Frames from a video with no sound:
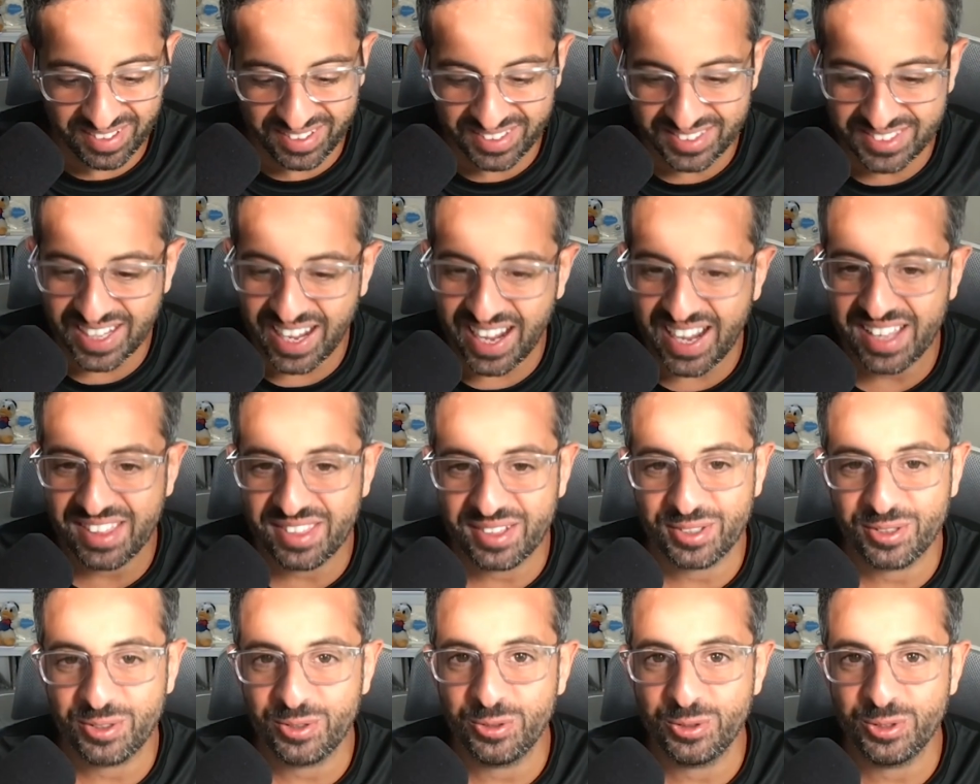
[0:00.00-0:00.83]
tie
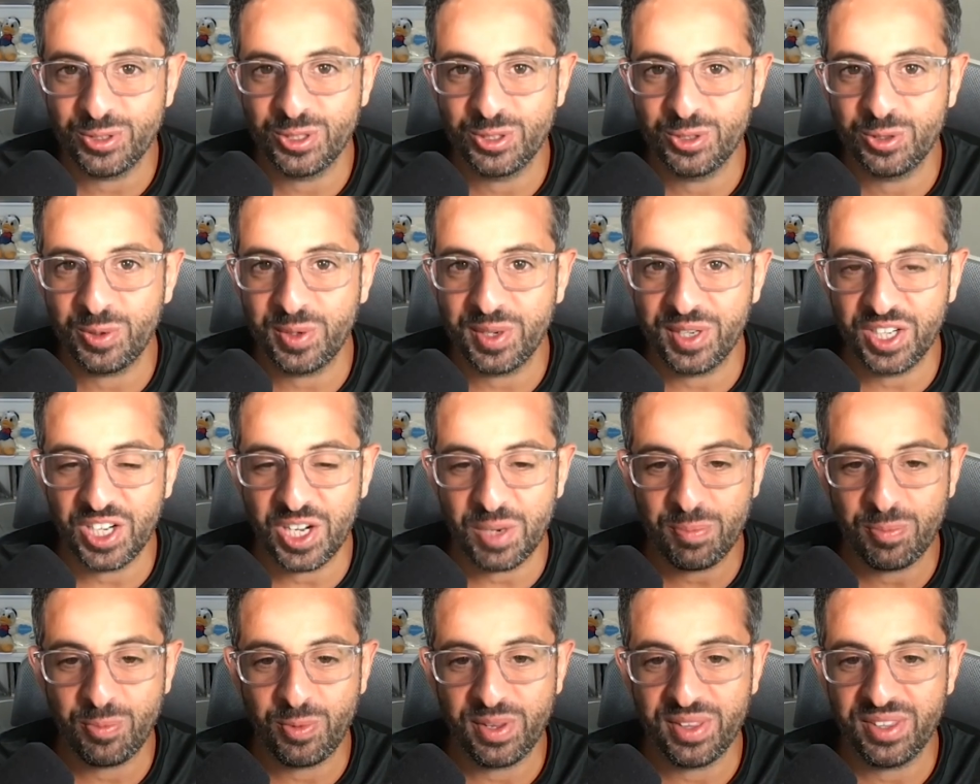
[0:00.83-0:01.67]
their whole story
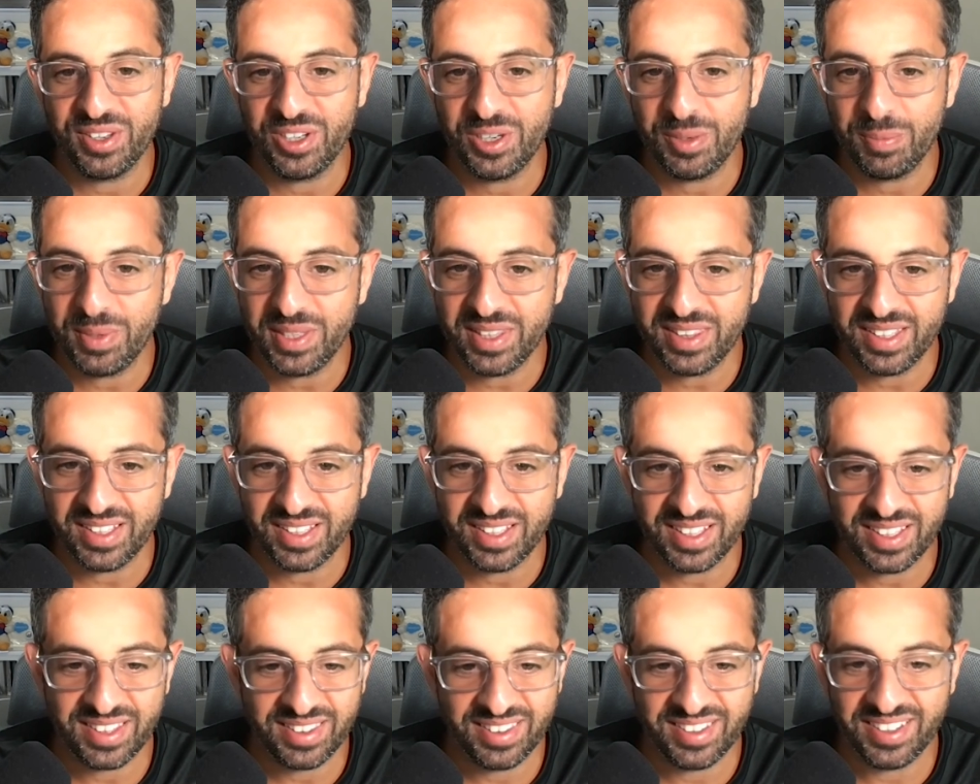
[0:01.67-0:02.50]
up, whether it be
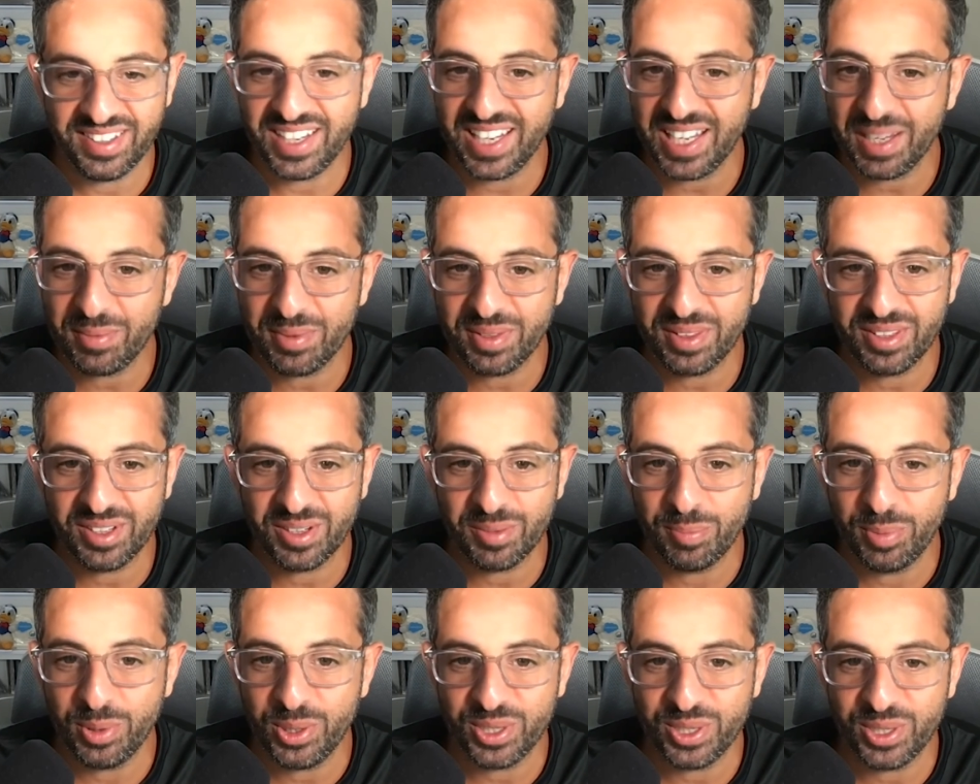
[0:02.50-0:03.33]
the name of their
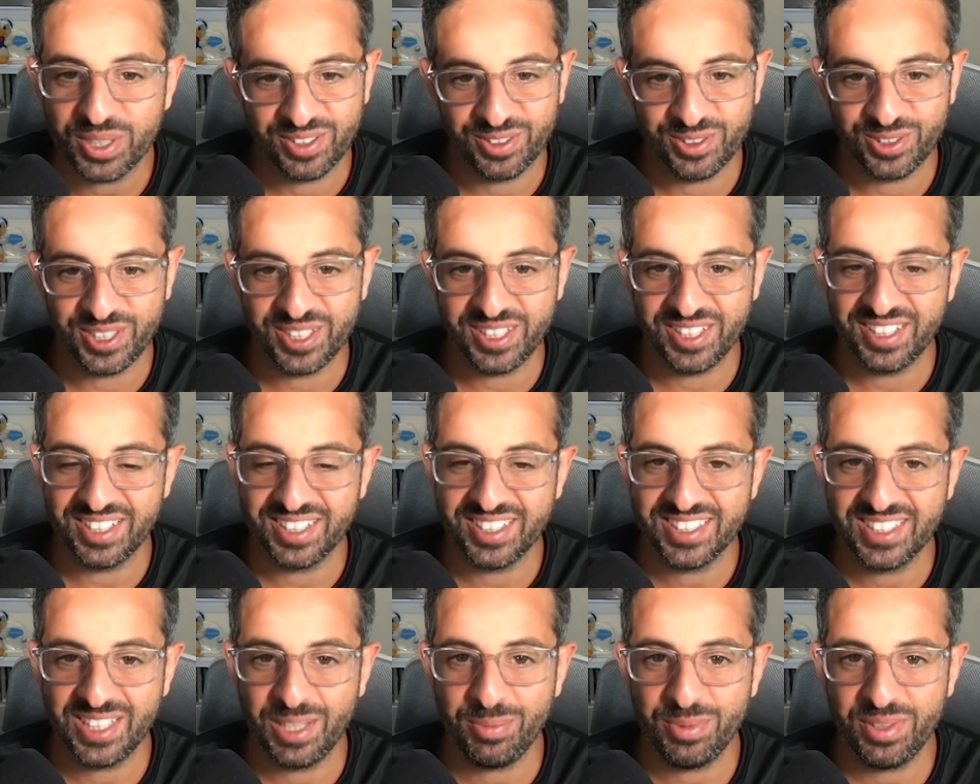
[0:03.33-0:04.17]
book or
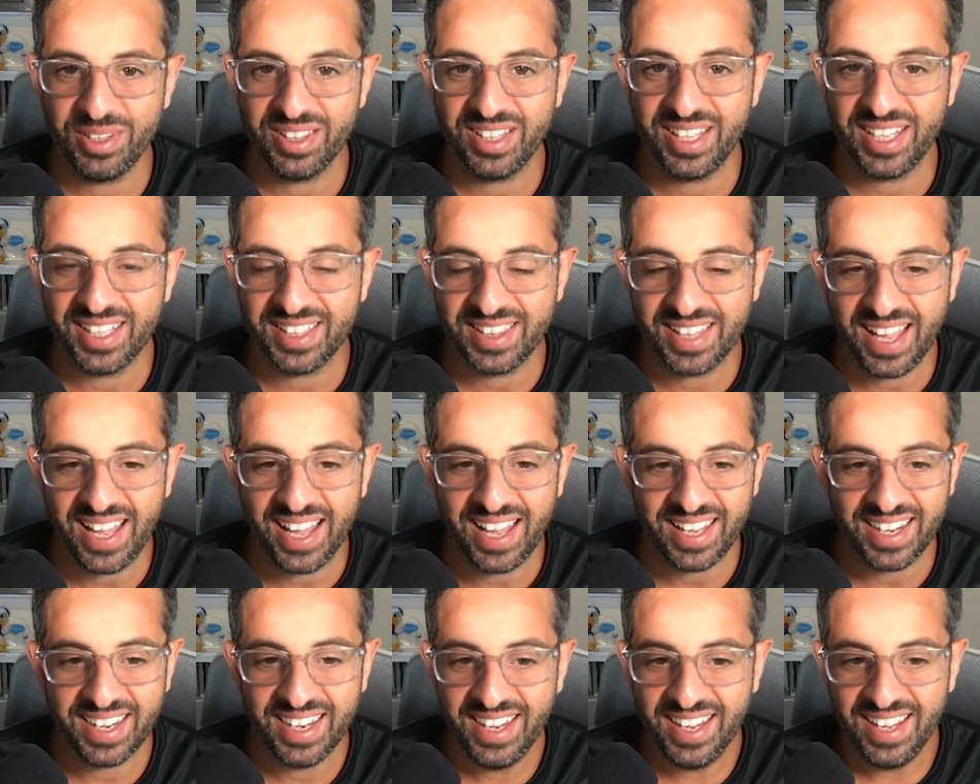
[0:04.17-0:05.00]
something like
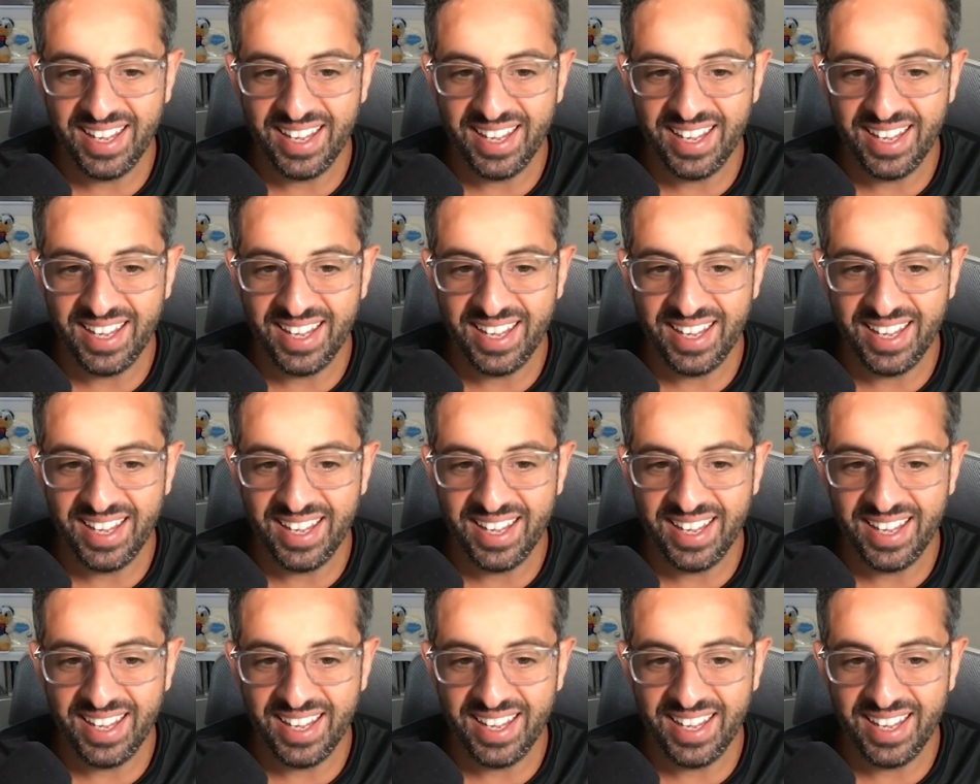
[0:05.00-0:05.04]
that.